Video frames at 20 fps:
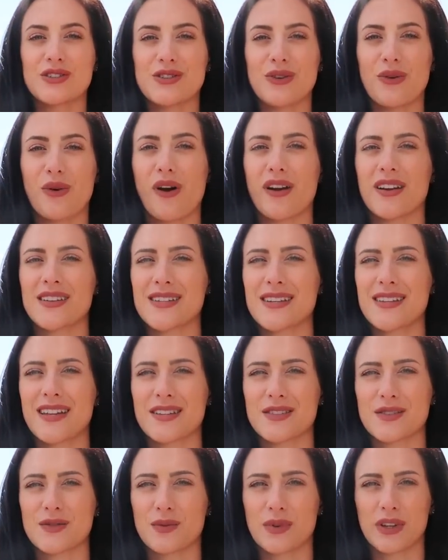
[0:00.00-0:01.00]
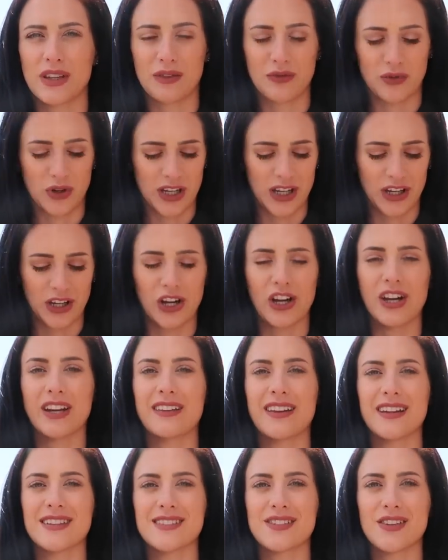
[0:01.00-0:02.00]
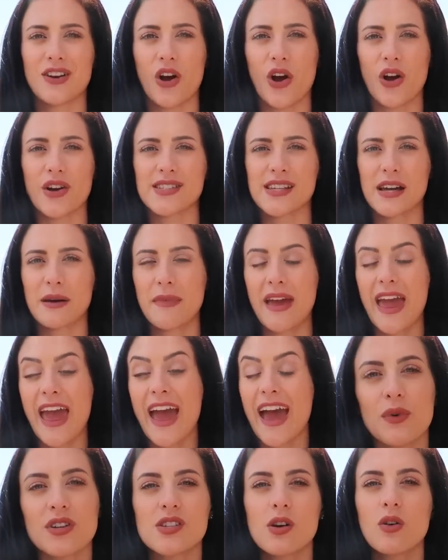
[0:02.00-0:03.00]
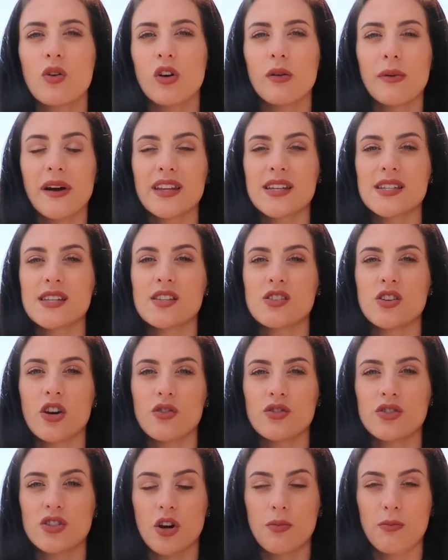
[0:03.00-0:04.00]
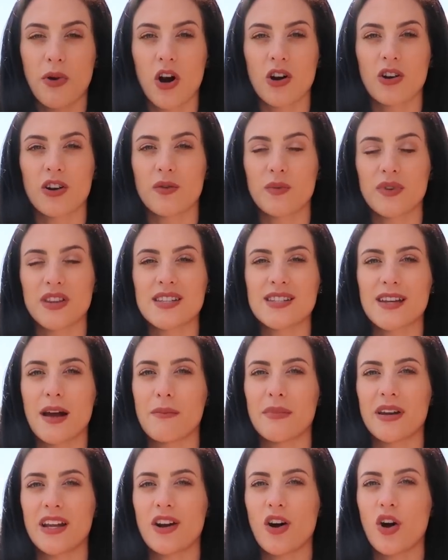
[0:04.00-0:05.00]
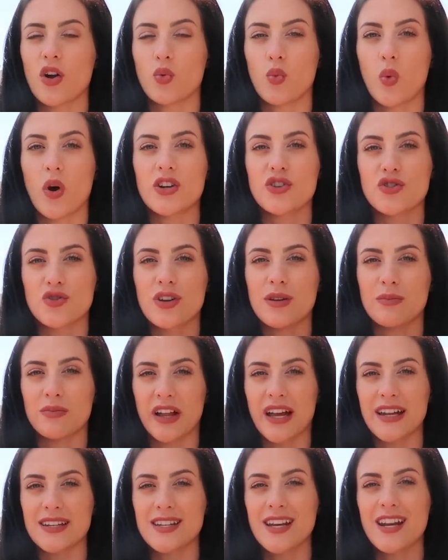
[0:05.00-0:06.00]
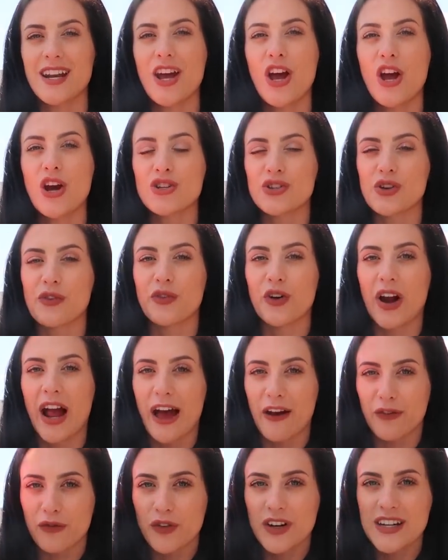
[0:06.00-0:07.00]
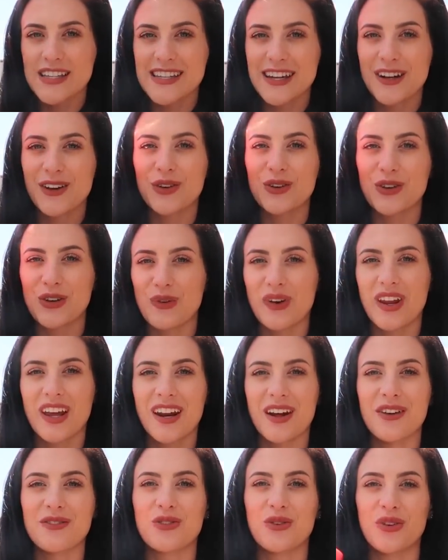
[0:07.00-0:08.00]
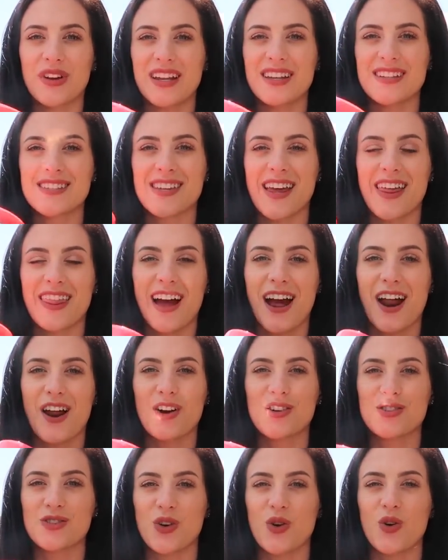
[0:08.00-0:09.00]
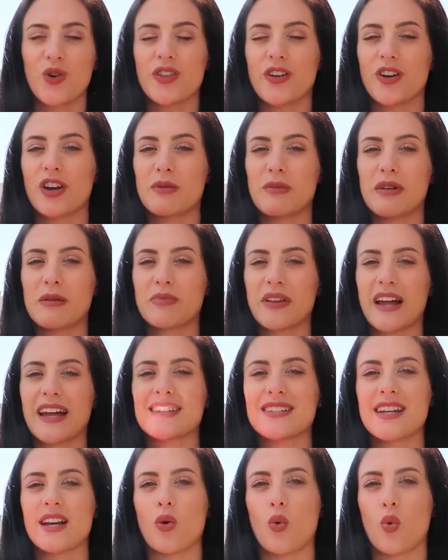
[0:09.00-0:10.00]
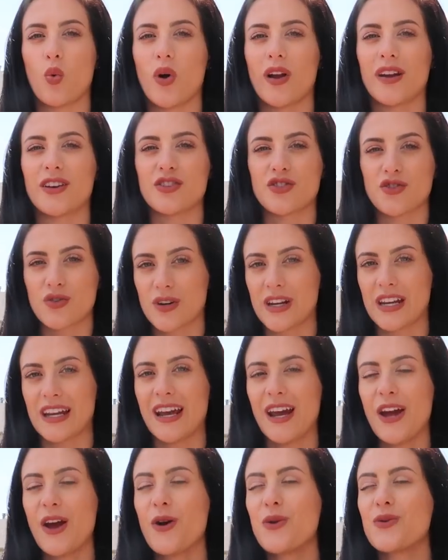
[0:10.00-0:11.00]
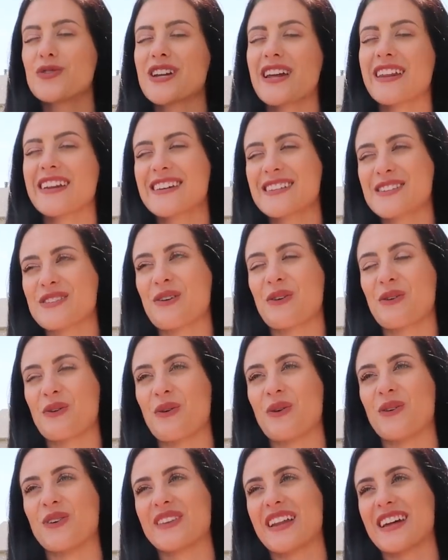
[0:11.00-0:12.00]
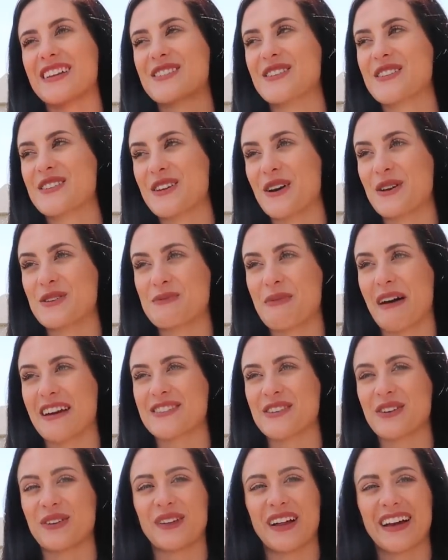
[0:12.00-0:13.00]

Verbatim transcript: So honestly, that's really freaking good. That's awesome. What's so cool about this is Ghost partnered with this company called One Tree Planted. So for every single unit of greens that are sold, they're gonna be planting one tree, which I think is so cool. That's just so special.